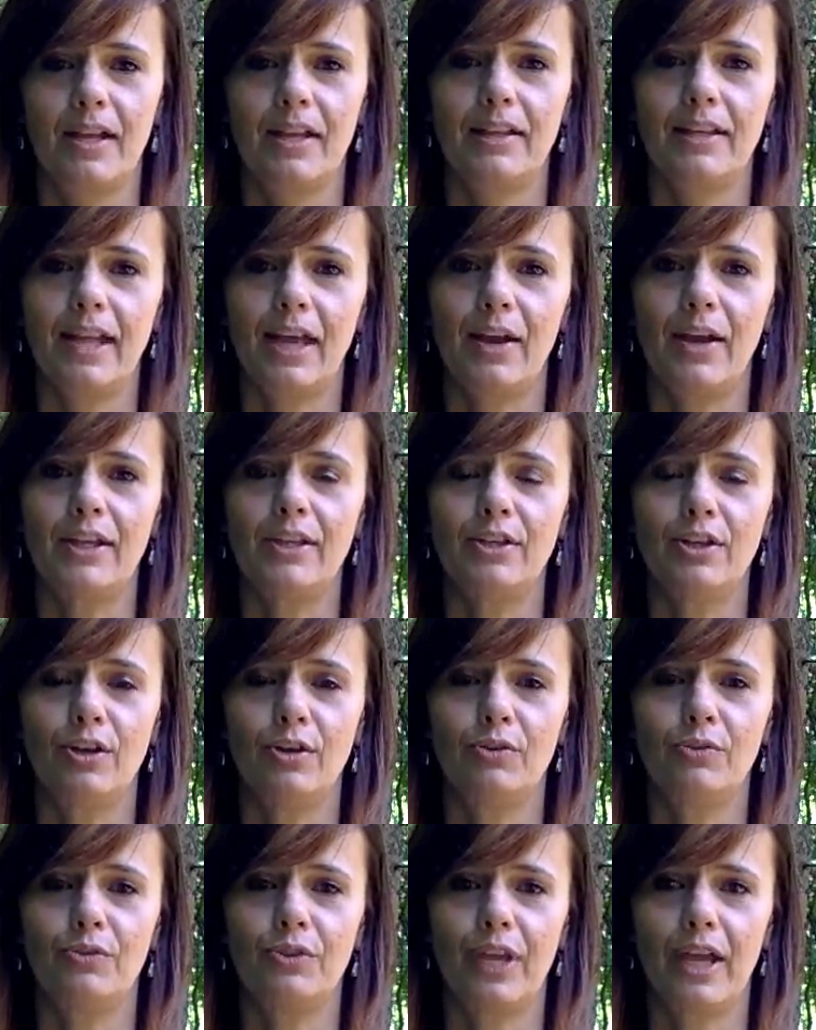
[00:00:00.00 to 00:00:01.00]
Now, I
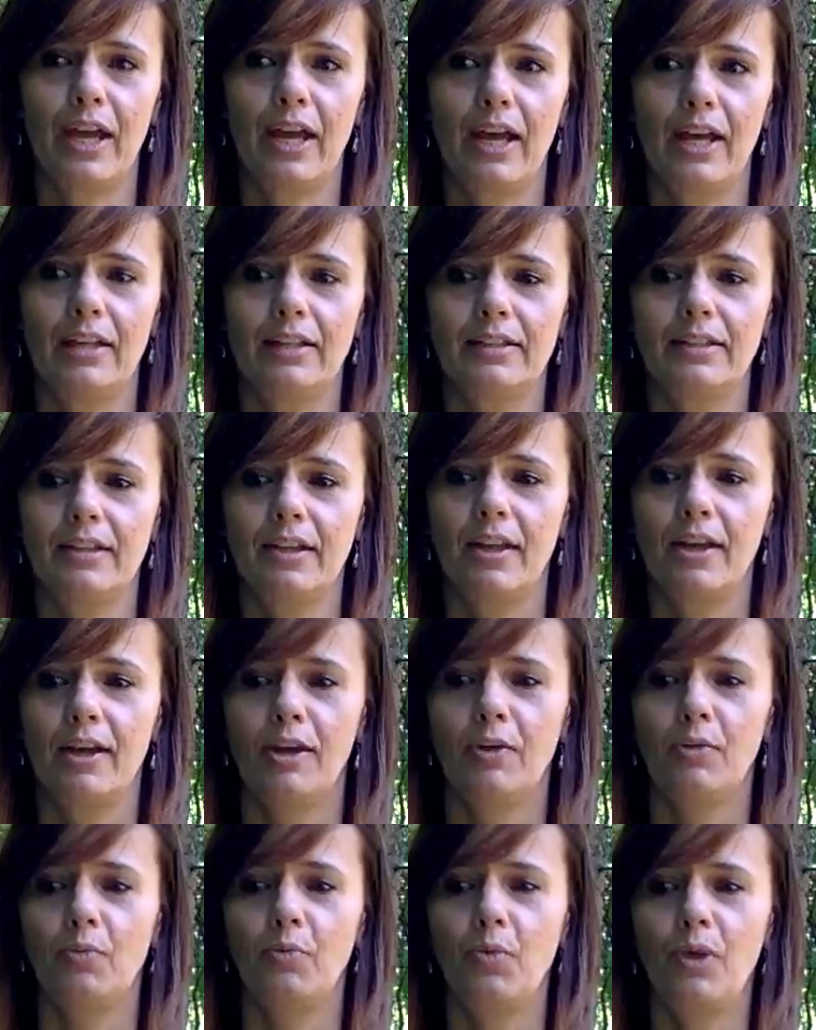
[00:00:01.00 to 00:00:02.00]
know that
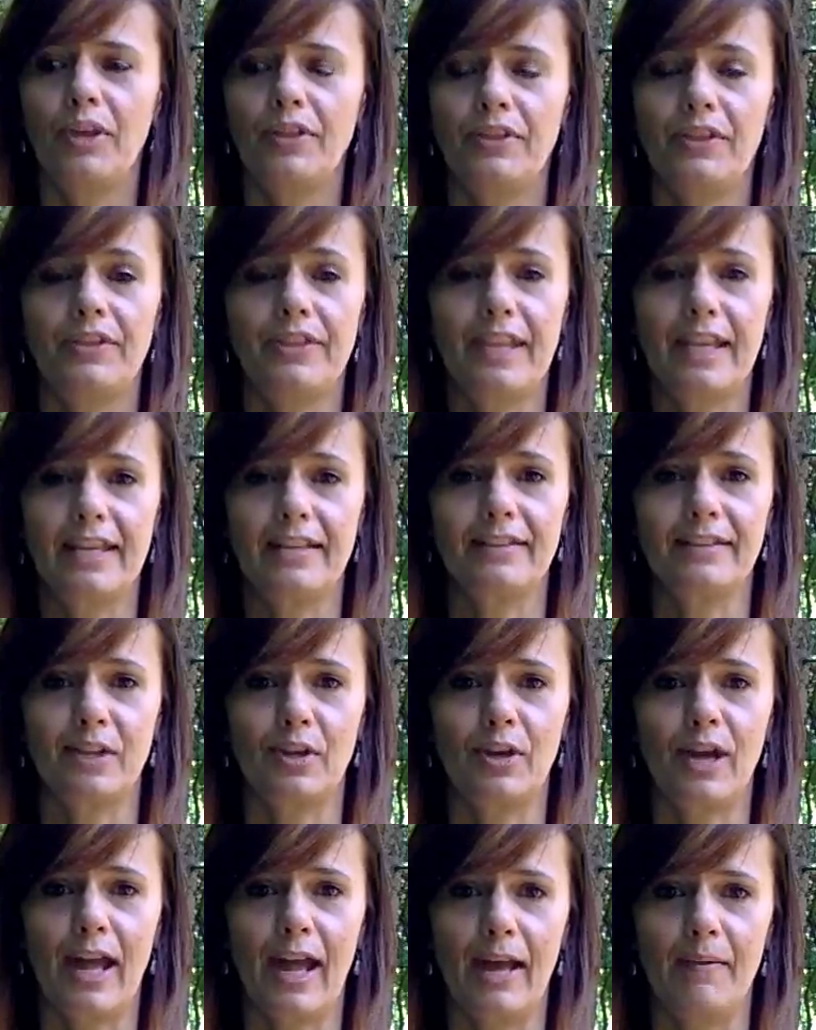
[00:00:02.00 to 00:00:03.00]
with the things that
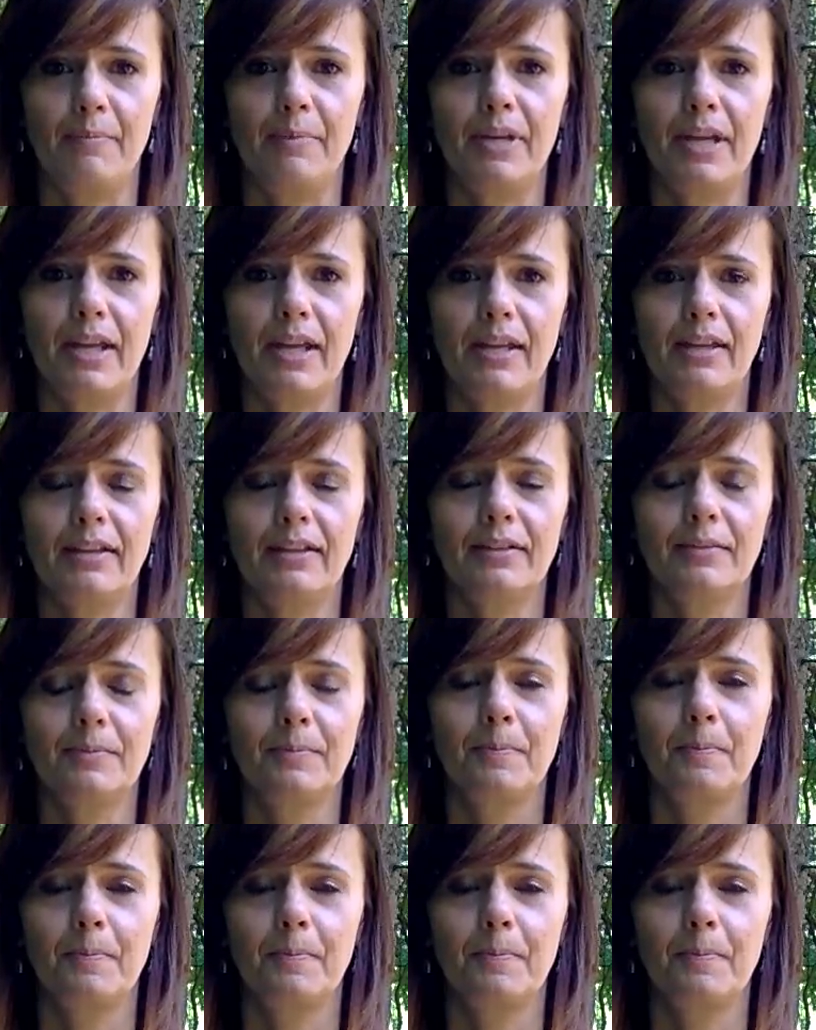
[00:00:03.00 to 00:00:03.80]
are happening,